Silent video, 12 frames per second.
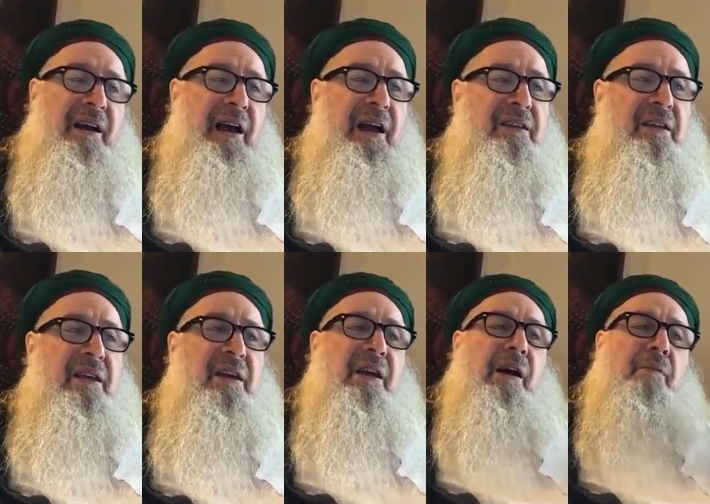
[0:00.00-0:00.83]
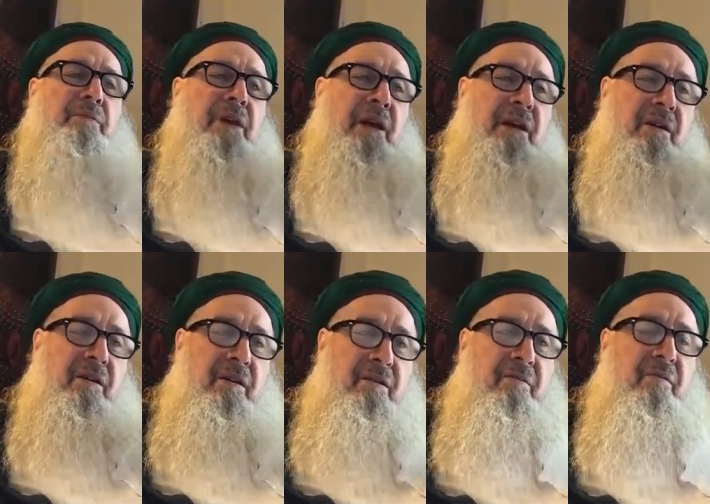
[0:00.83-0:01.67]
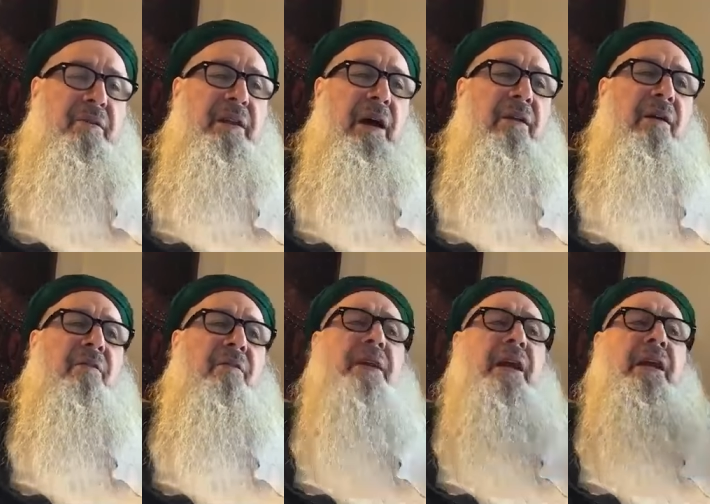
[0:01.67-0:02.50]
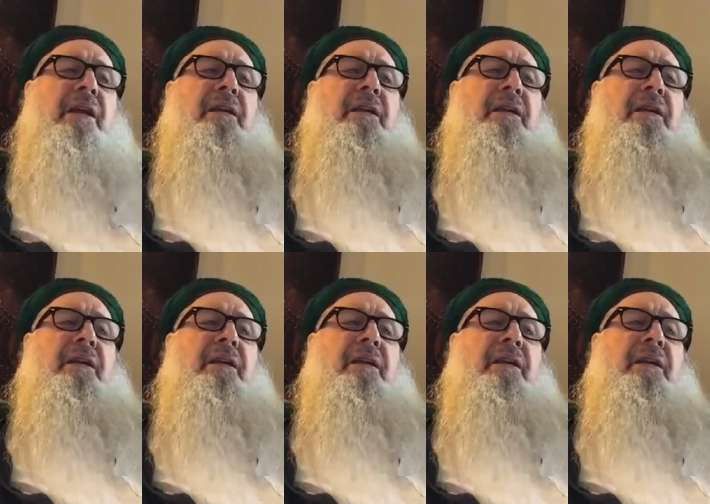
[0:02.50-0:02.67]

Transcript: And it comes without our thinking